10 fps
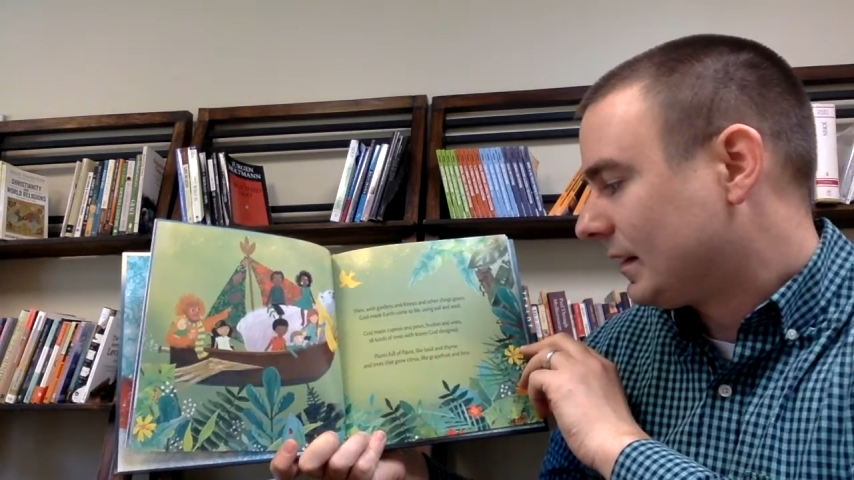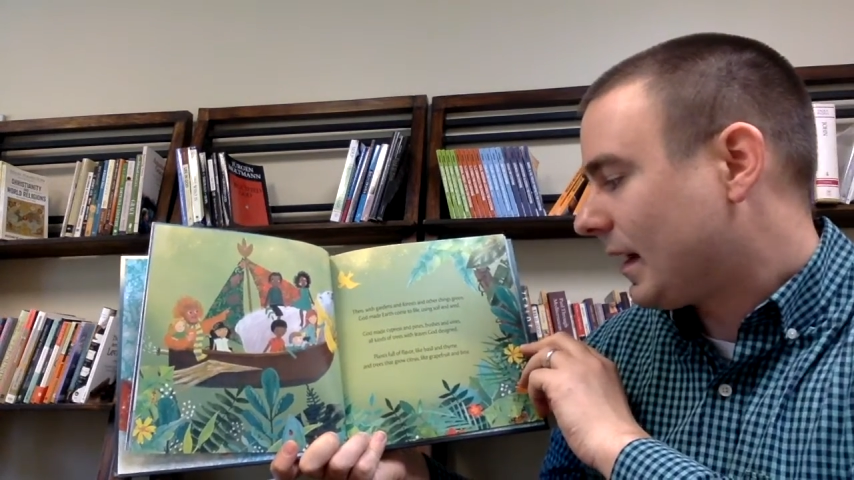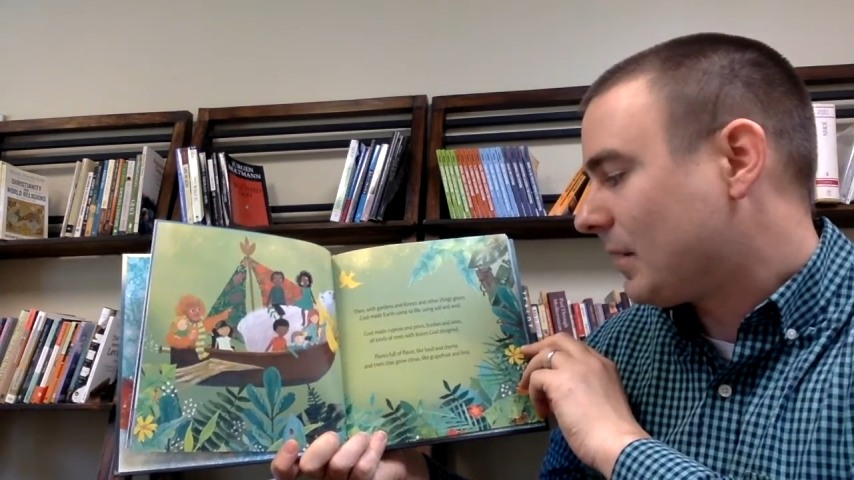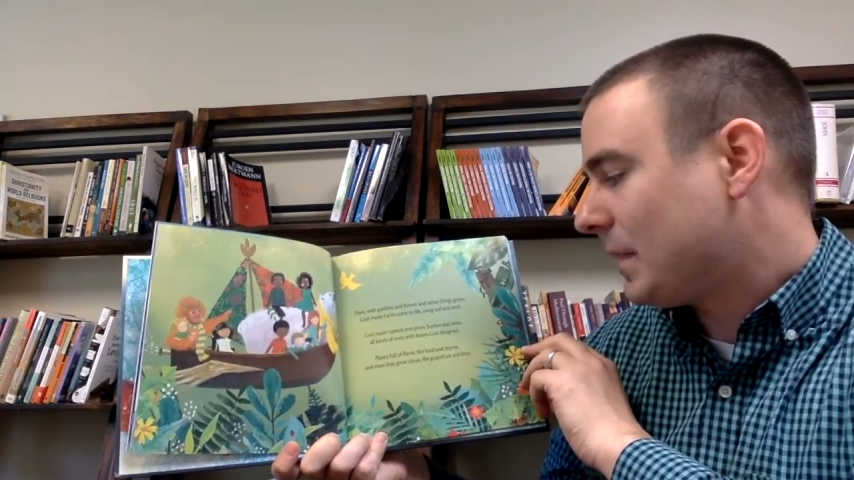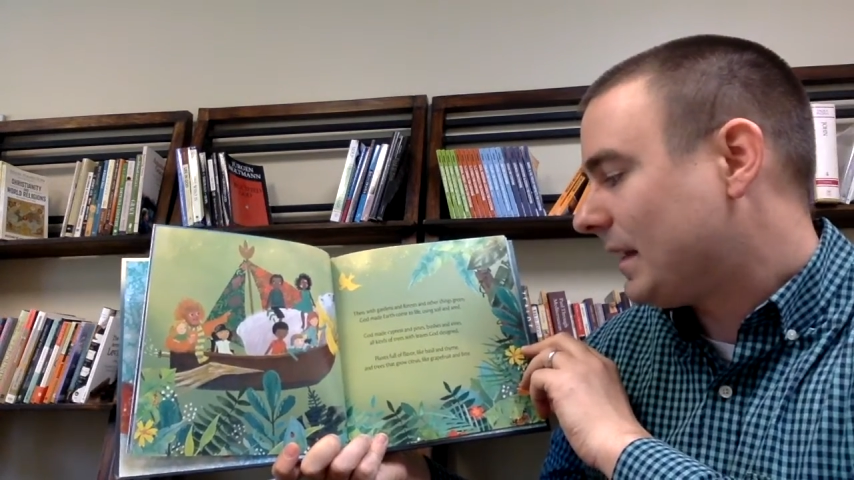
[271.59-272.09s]

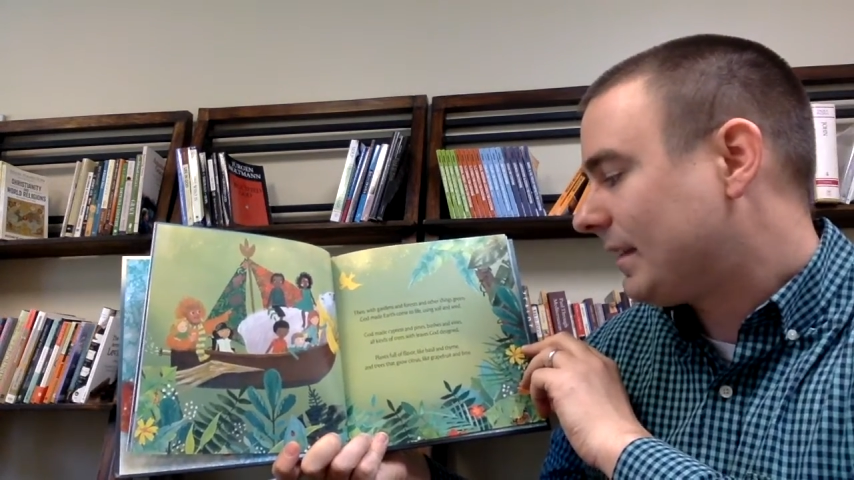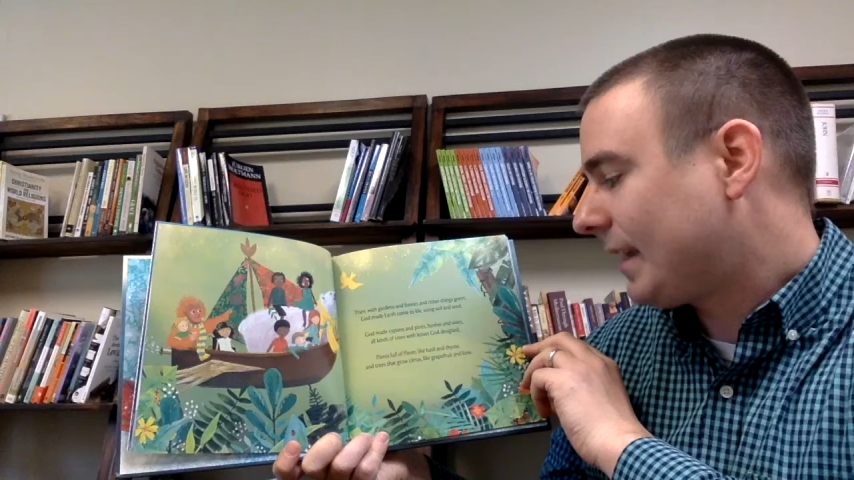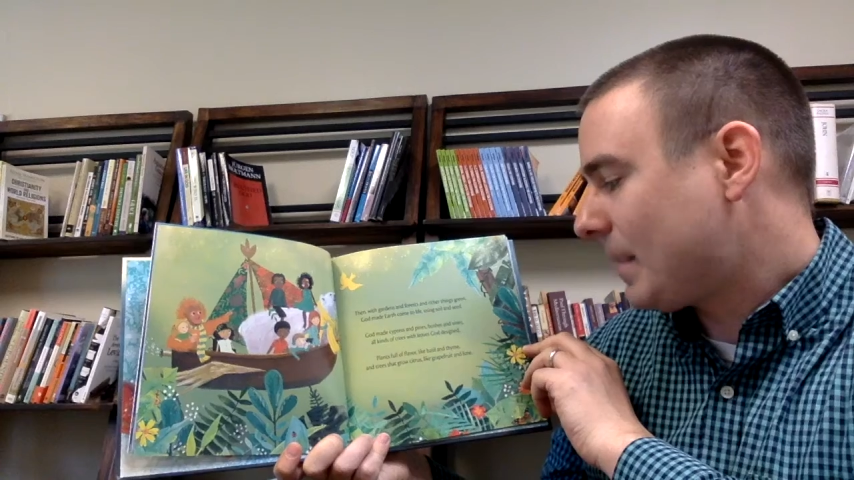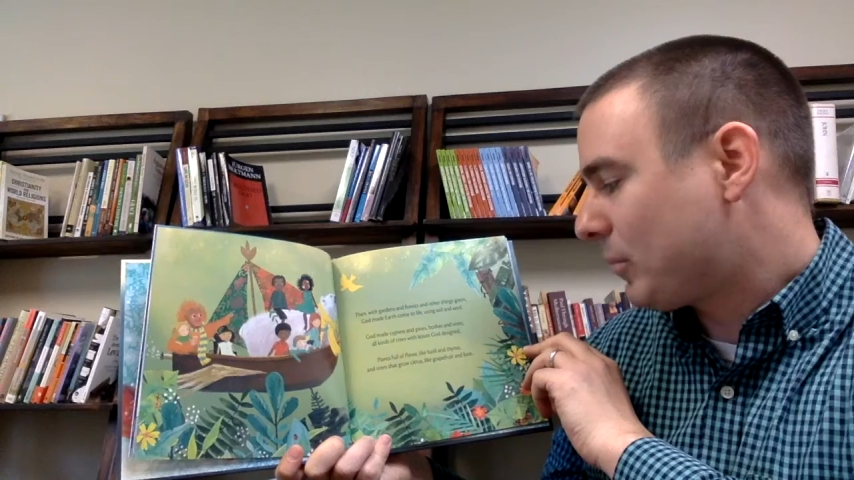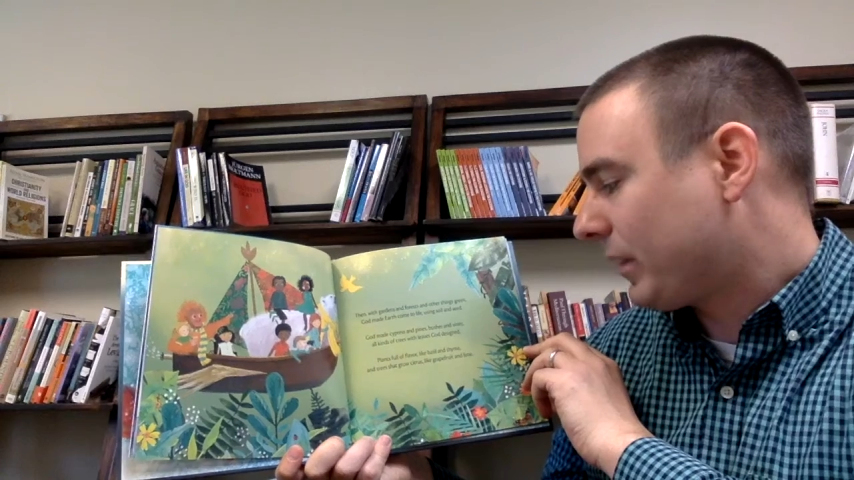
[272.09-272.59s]
God made
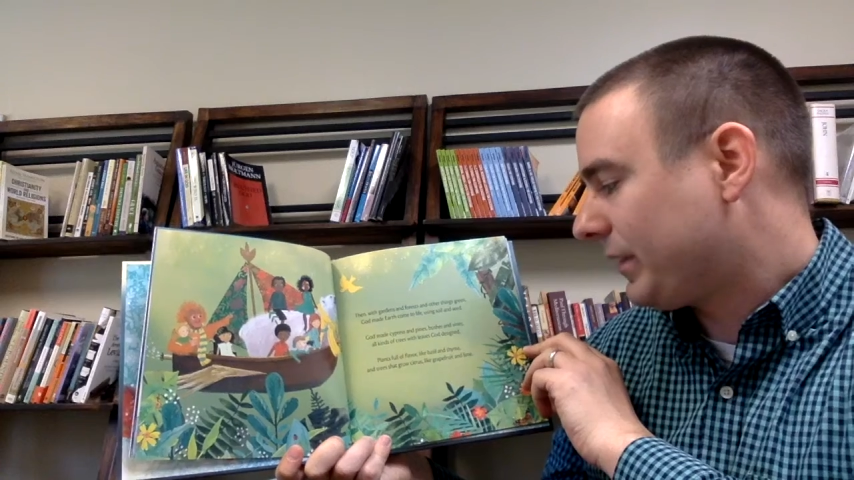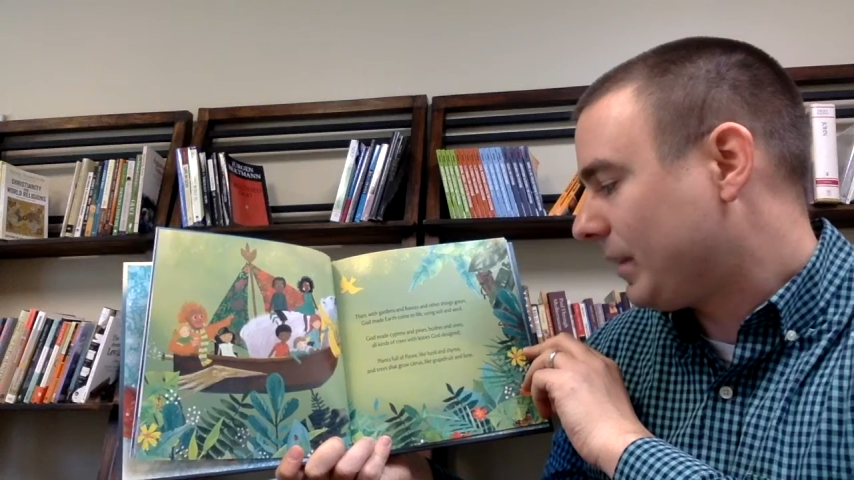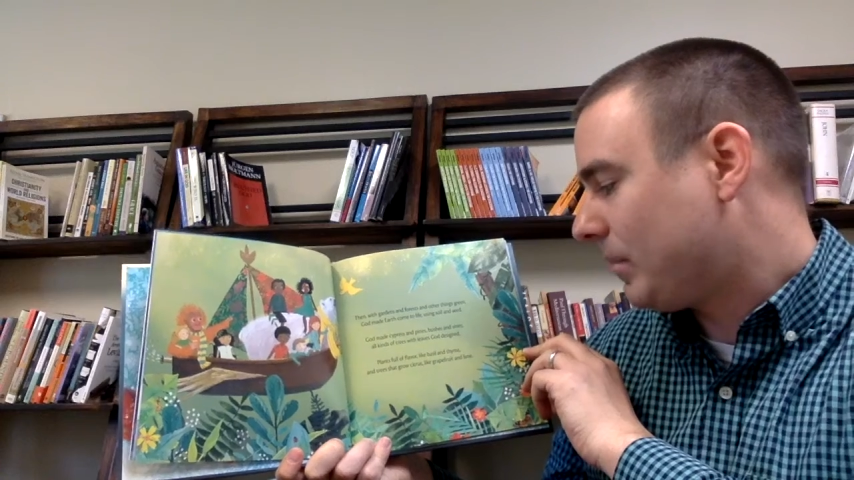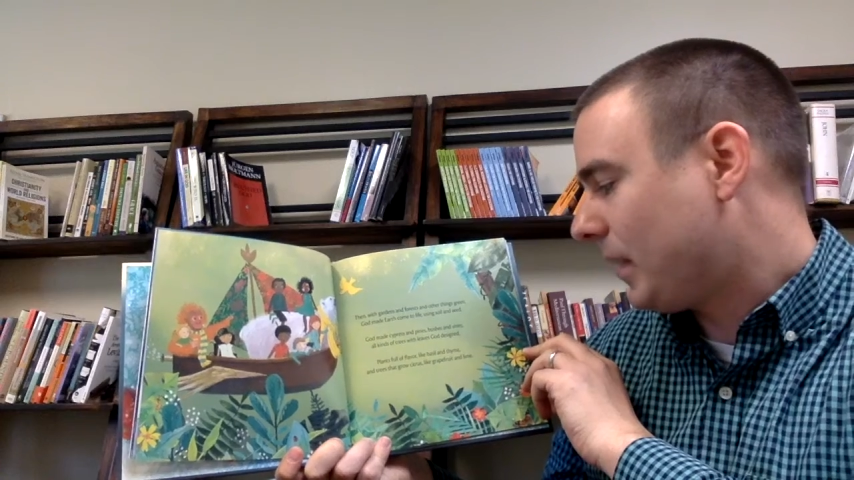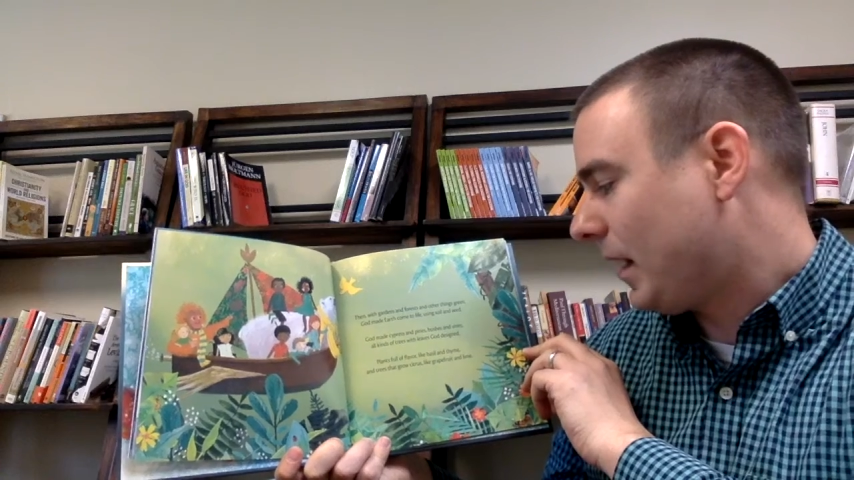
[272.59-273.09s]
cypress
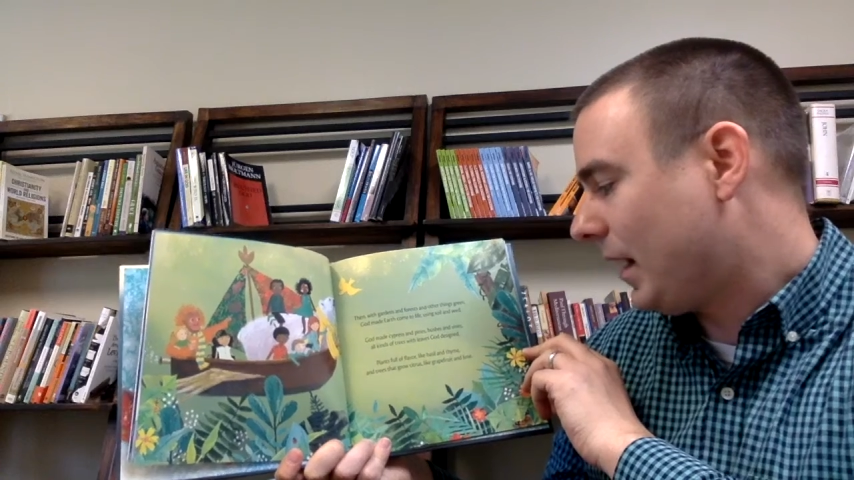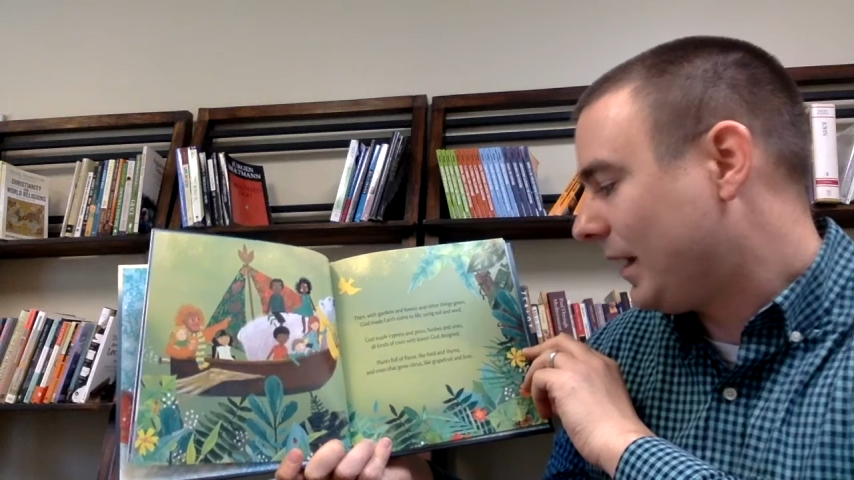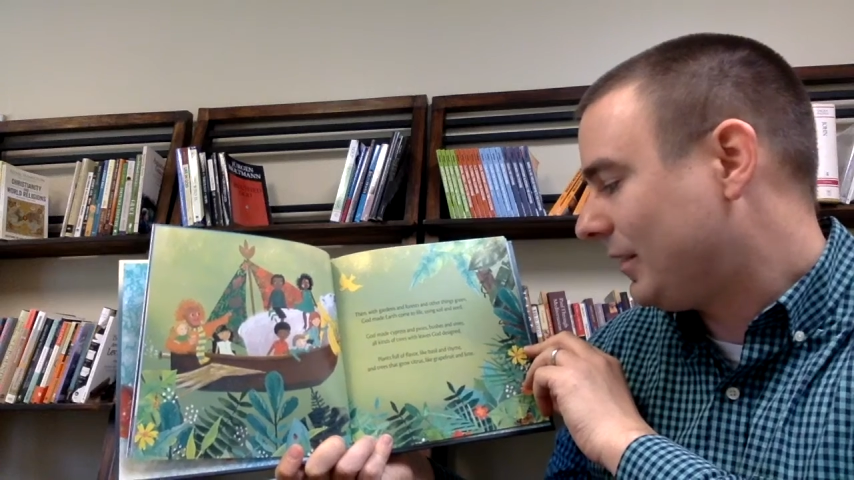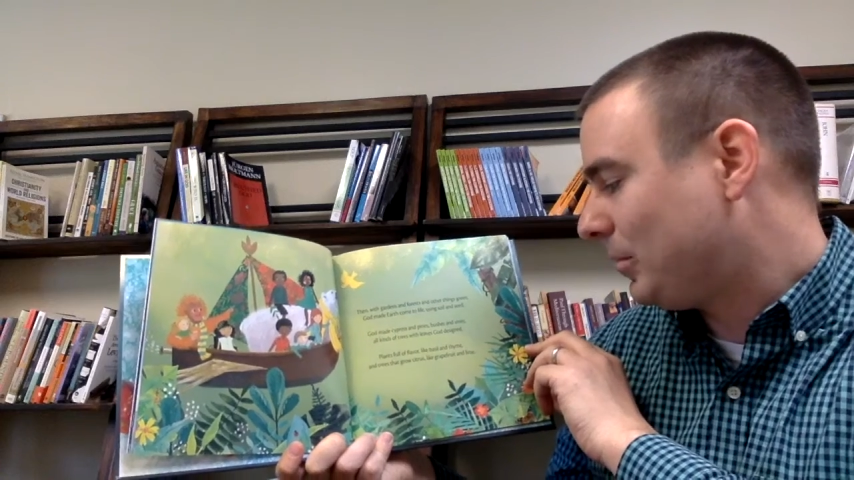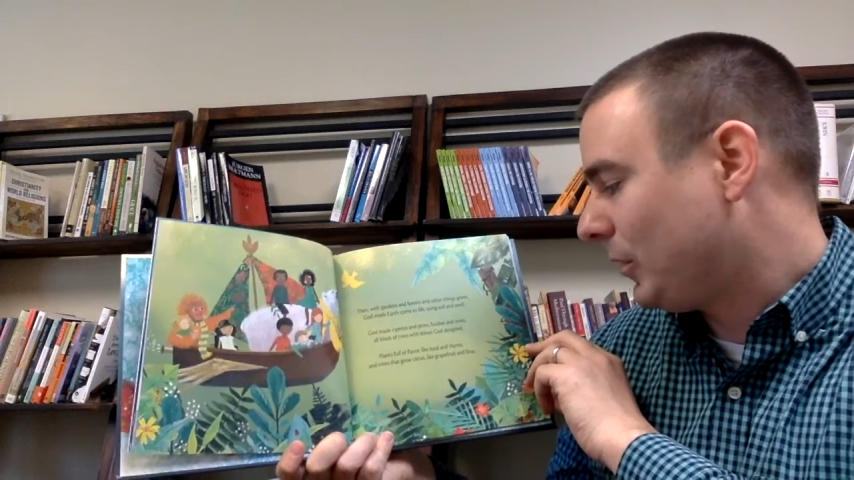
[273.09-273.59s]
and pines,